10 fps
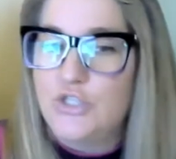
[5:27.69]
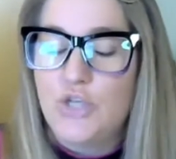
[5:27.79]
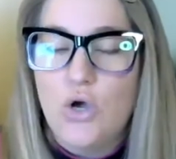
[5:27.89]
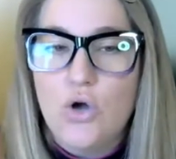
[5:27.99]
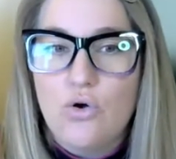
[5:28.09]

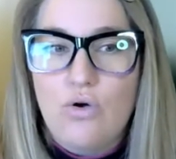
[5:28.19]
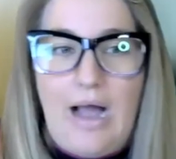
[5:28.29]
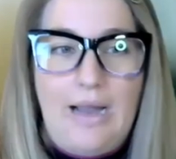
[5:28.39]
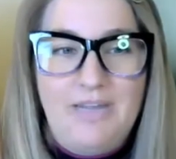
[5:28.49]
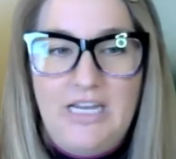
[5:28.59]

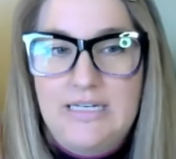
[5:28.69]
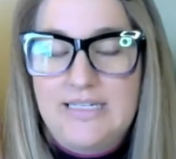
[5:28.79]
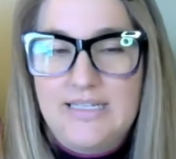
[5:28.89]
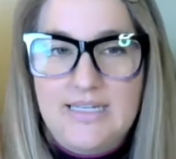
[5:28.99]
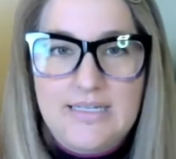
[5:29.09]
"So, I mean,
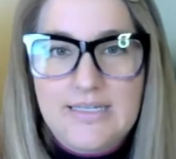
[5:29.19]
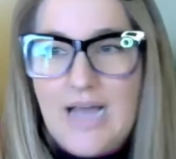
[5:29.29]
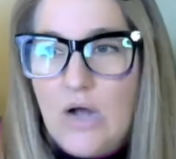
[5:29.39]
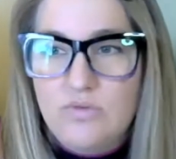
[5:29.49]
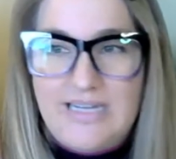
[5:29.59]
does this
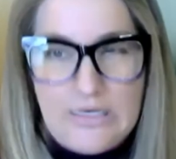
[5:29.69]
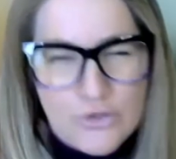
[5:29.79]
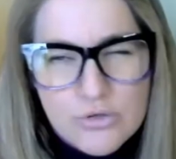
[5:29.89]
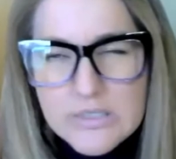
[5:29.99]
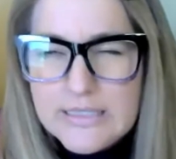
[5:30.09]
sound
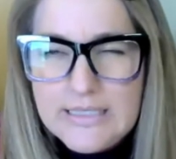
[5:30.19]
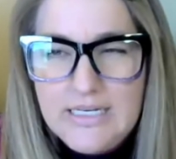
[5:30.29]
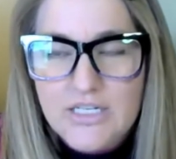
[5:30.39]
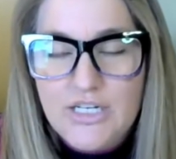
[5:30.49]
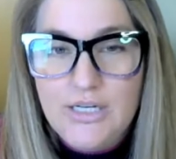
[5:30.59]

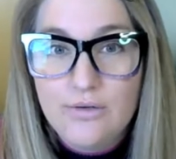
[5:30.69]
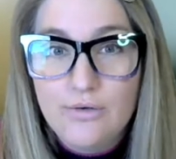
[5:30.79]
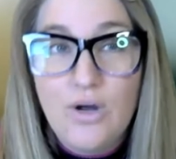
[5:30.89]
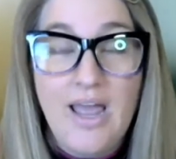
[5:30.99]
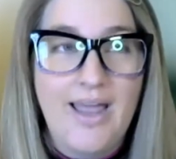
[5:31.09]
interesting to
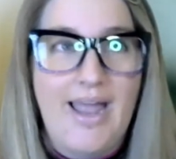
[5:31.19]
you?"